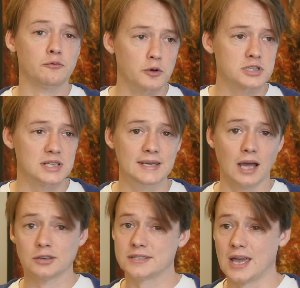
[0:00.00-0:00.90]
Firstly,
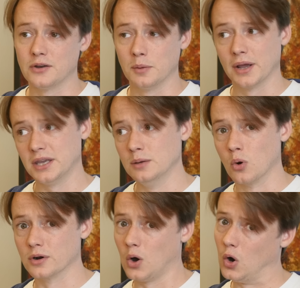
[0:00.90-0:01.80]
I look down at my
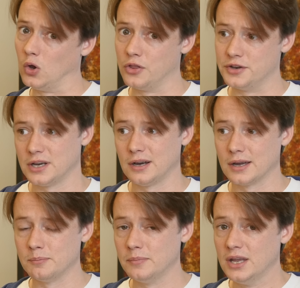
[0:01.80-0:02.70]
keyboard all the
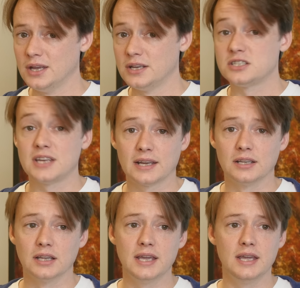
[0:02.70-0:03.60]
time.
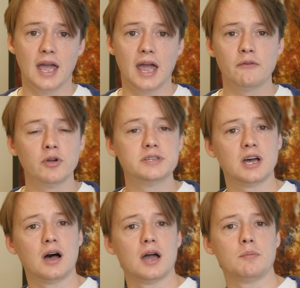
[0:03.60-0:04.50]
Secondly, every
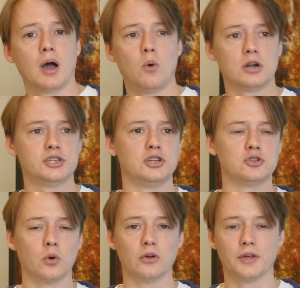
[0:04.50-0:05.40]
time I watch a
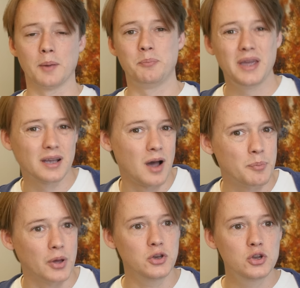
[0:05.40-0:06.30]
tutorial and I pick
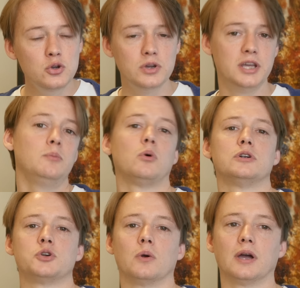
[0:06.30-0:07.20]
up a new
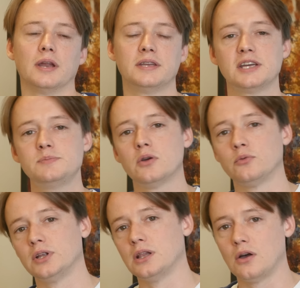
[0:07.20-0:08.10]
keyboard shortcut, it takes me a
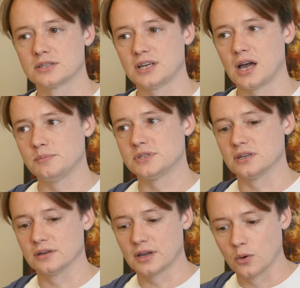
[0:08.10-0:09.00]
really long time
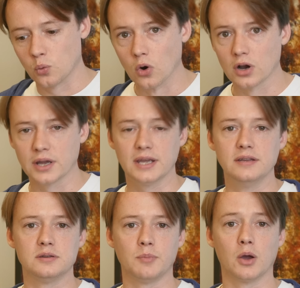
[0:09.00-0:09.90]
to kind of work it
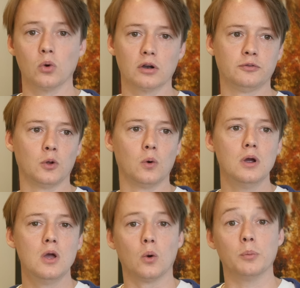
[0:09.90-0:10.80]
into my
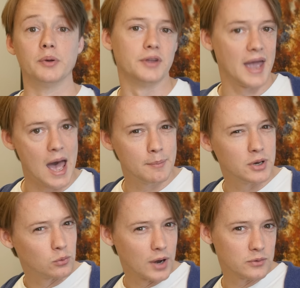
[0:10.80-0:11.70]
workflow or build a
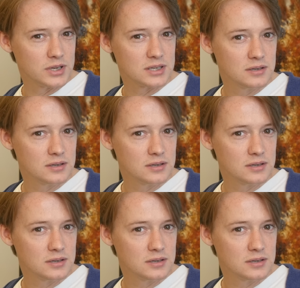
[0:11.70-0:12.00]
habit around it.